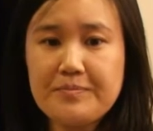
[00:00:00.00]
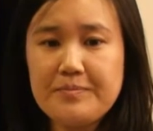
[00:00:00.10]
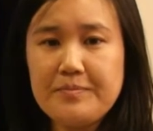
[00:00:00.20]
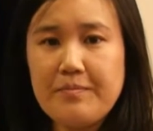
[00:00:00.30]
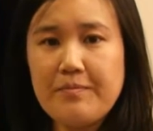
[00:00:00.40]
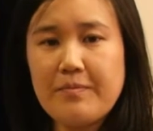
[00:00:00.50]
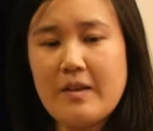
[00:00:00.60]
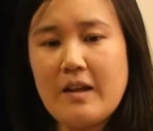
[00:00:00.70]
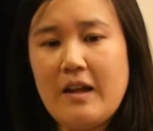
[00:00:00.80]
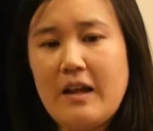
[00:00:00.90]

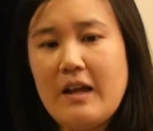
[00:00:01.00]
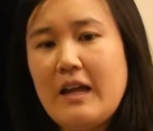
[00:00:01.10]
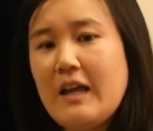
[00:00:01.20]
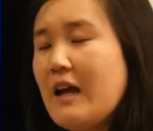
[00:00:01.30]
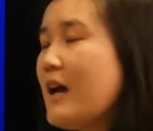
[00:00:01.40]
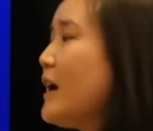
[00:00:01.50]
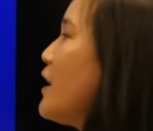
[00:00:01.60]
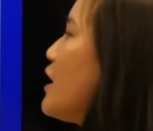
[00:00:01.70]
Nobody speaks.